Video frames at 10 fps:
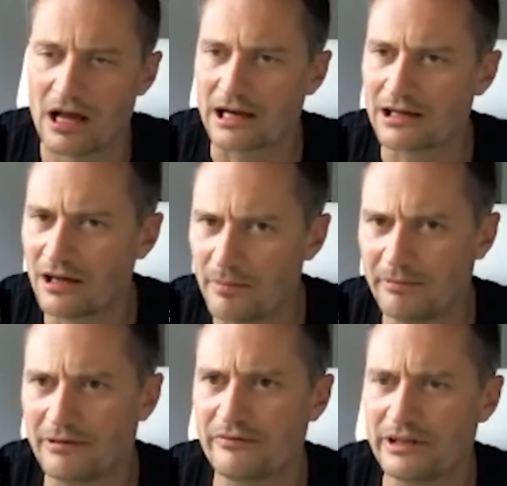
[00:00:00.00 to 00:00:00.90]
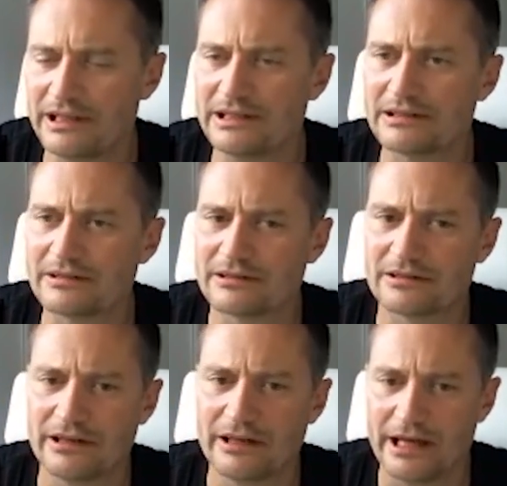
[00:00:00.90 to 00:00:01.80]
a couple of
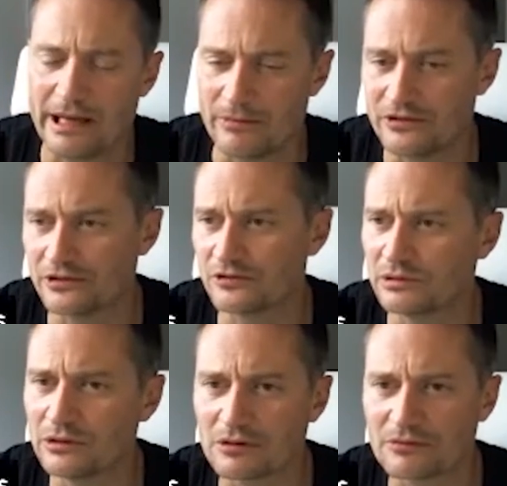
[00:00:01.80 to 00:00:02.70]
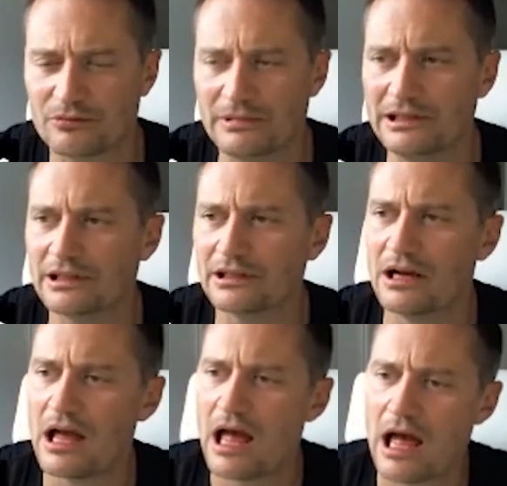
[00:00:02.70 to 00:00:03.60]
these images will look familiar.